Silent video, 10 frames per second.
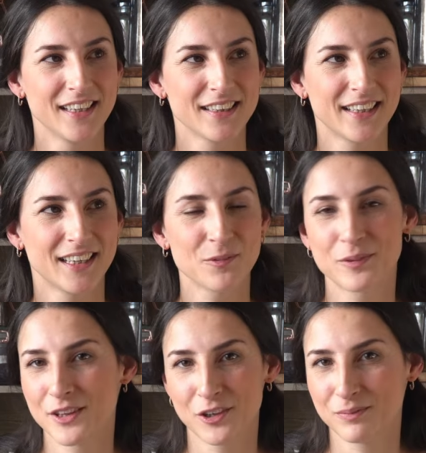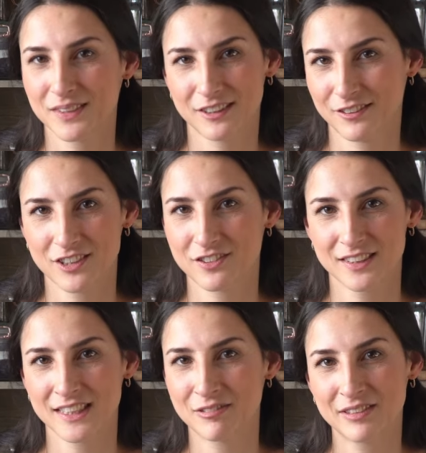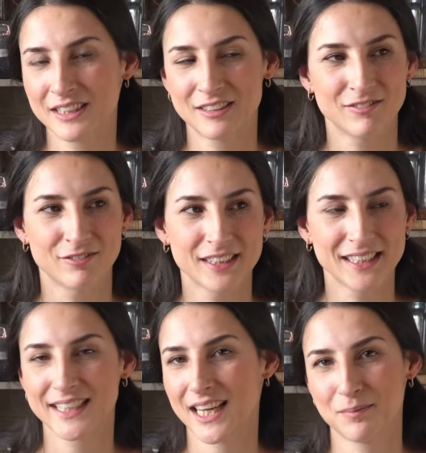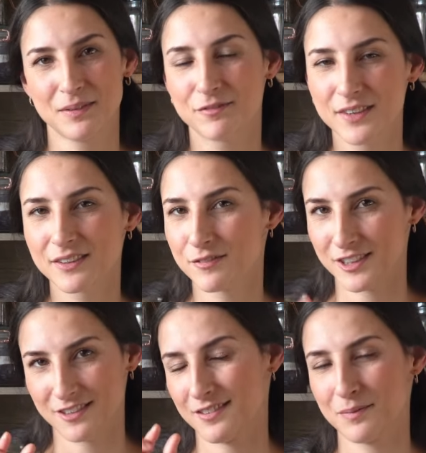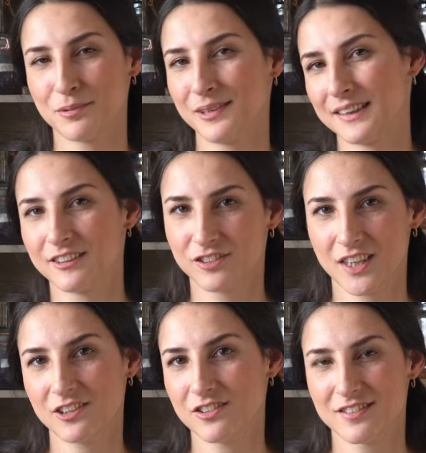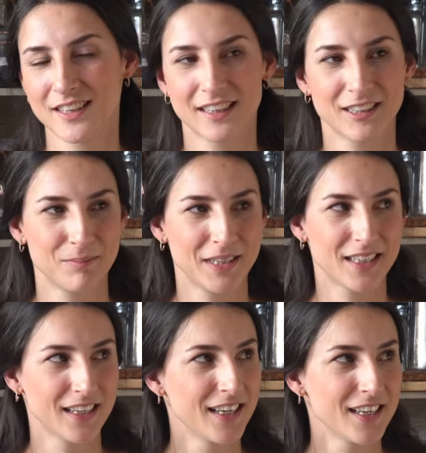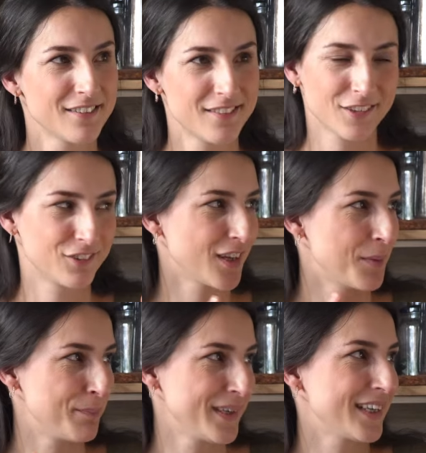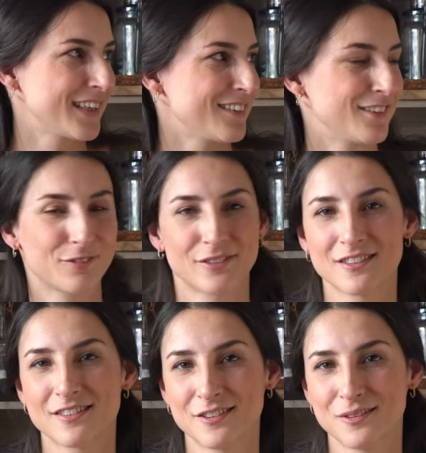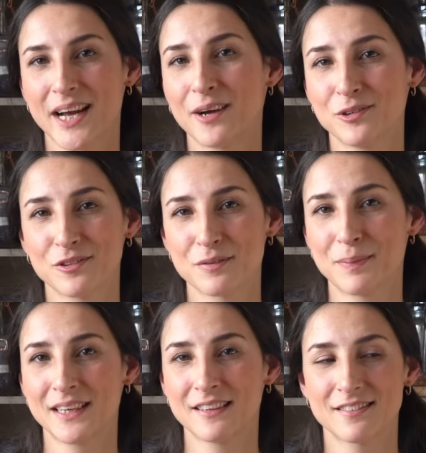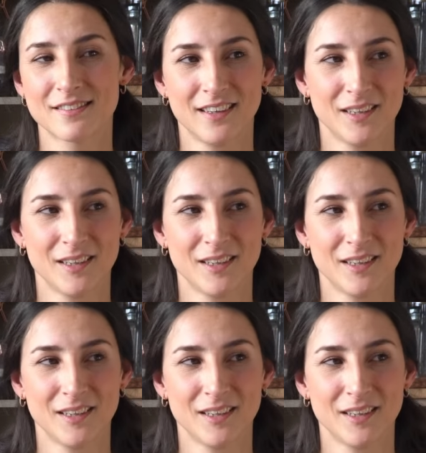that with home decoration it really can be very simple little changes that can make such a big difference to how your space